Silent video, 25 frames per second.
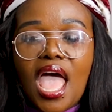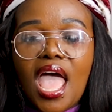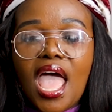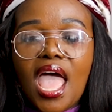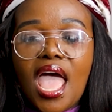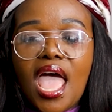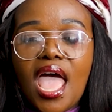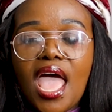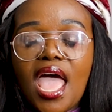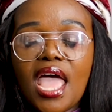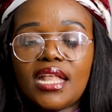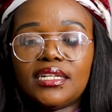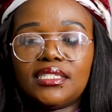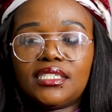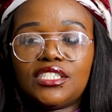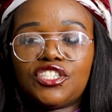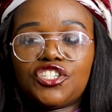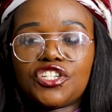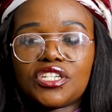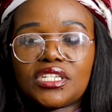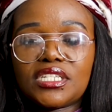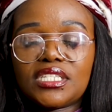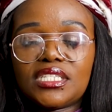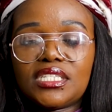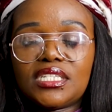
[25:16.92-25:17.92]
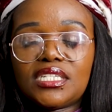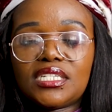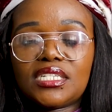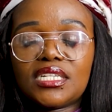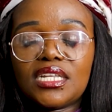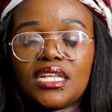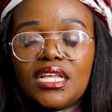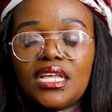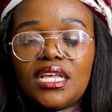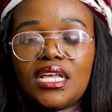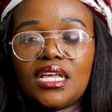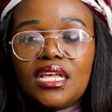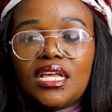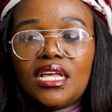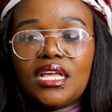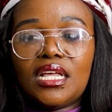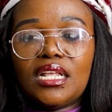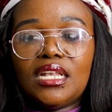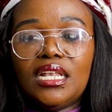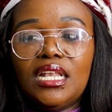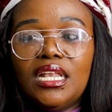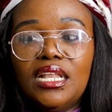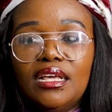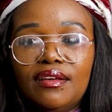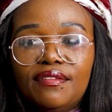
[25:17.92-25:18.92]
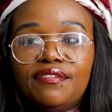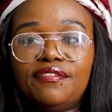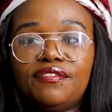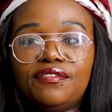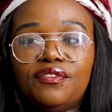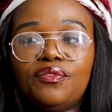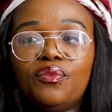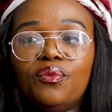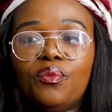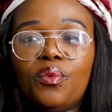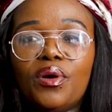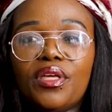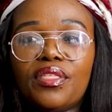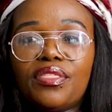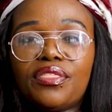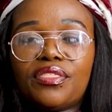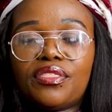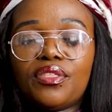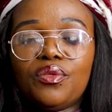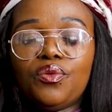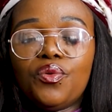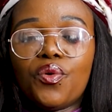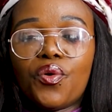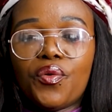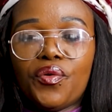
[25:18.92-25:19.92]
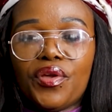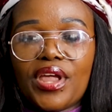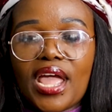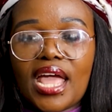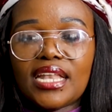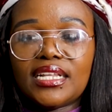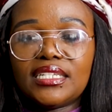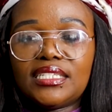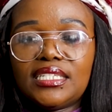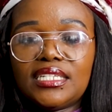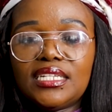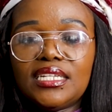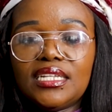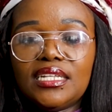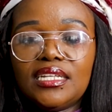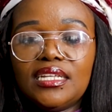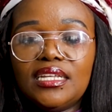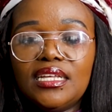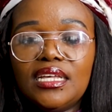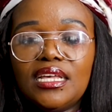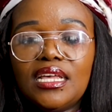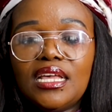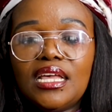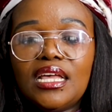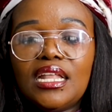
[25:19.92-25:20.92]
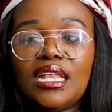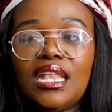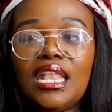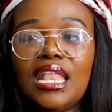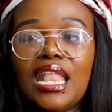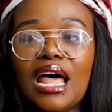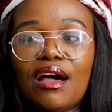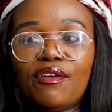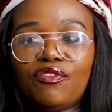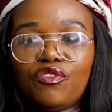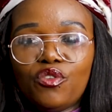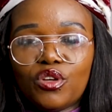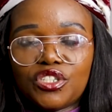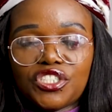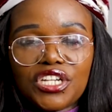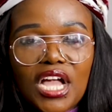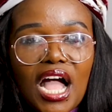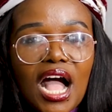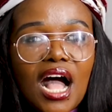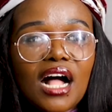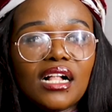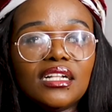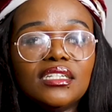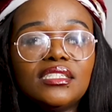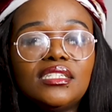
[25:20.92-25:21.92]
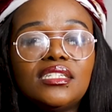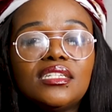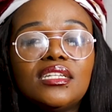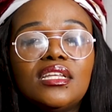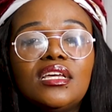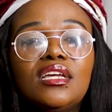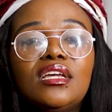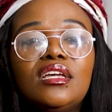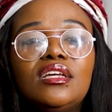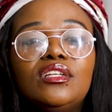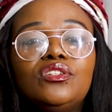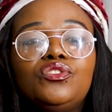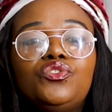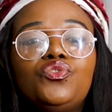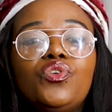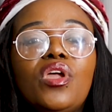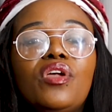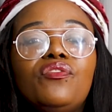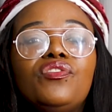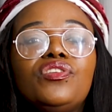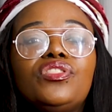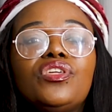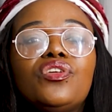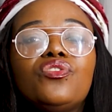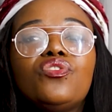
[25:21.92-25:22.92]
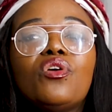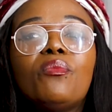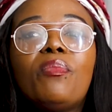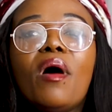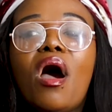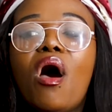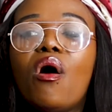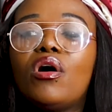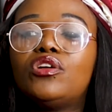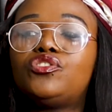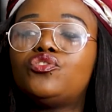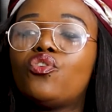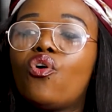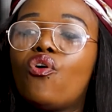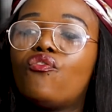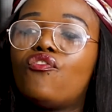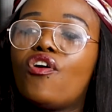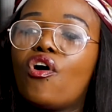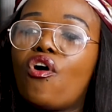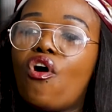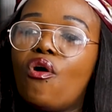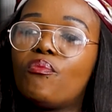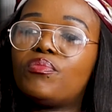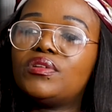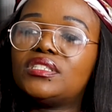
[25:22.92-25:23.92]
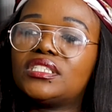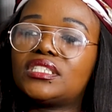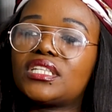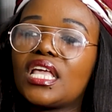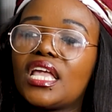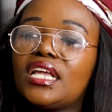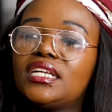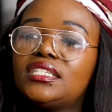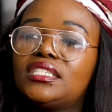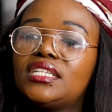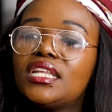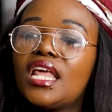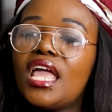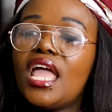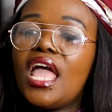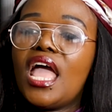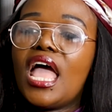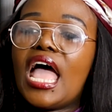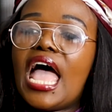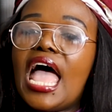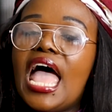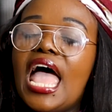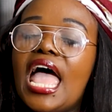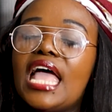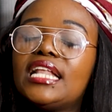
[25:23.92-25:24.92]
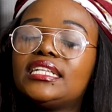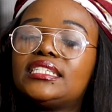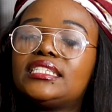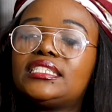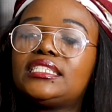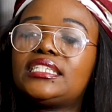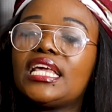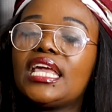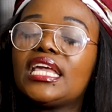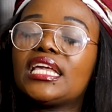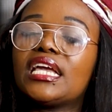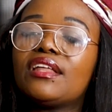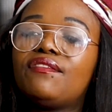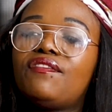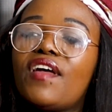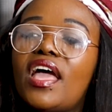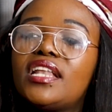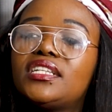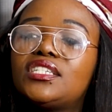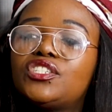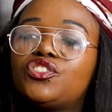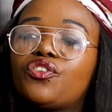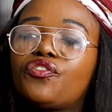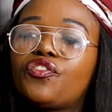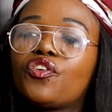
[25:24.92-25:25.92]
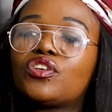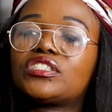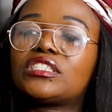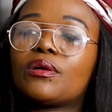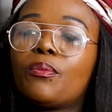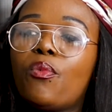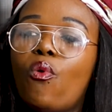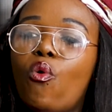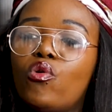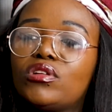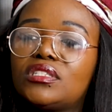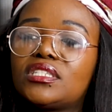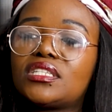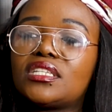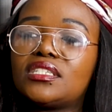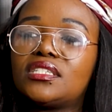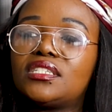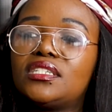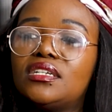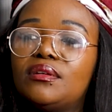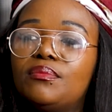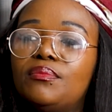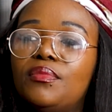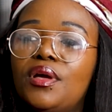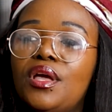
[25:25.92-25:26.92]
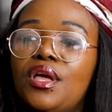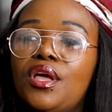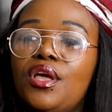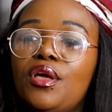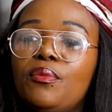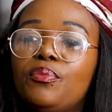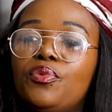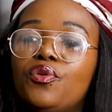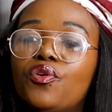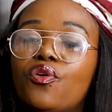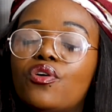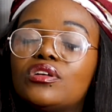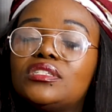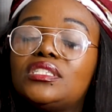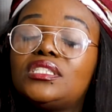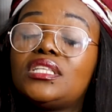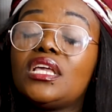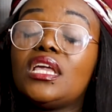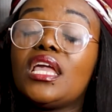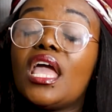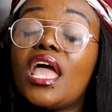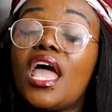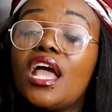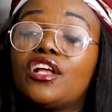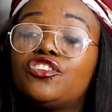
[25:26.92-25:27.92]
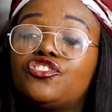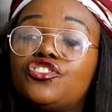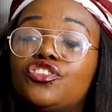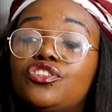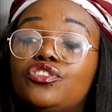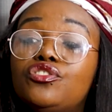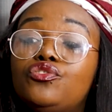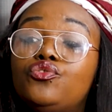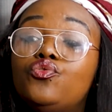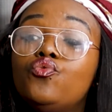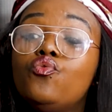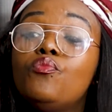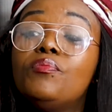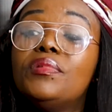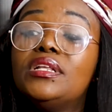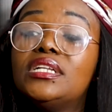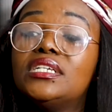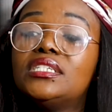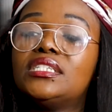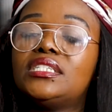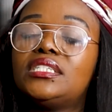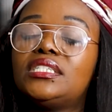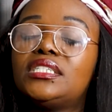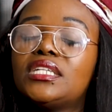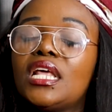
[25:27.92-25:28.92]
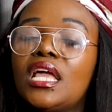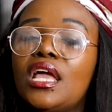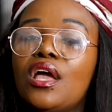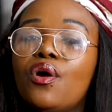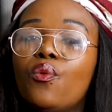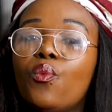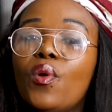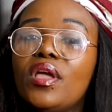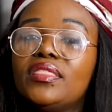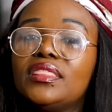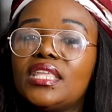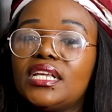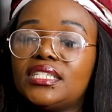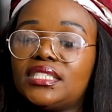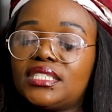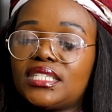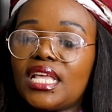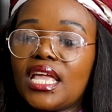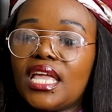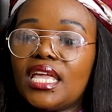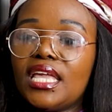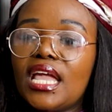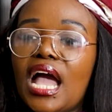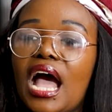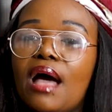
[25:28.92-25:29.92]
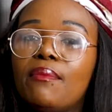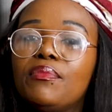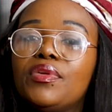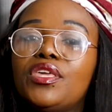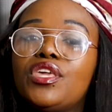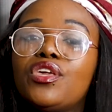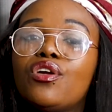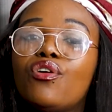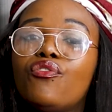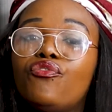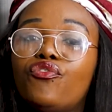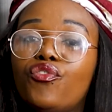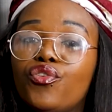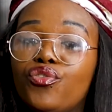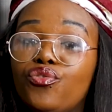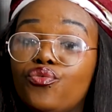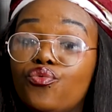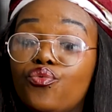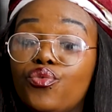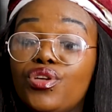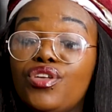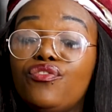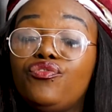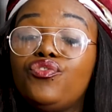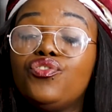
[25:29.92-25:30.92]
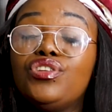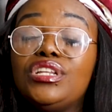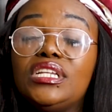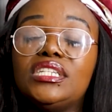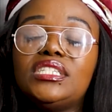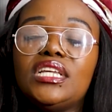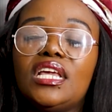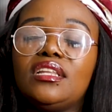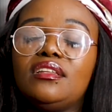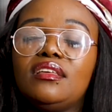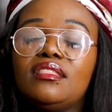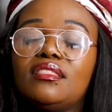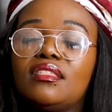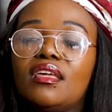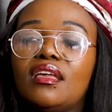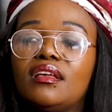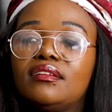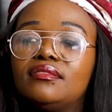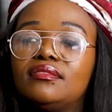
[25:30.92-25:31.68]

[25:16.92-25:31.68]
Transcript: and just live with your reality, love your child, do everything in your power to overcompensate, and take advantage of your support system, because they actually do mean it when they say, I'm here for you if you need anything.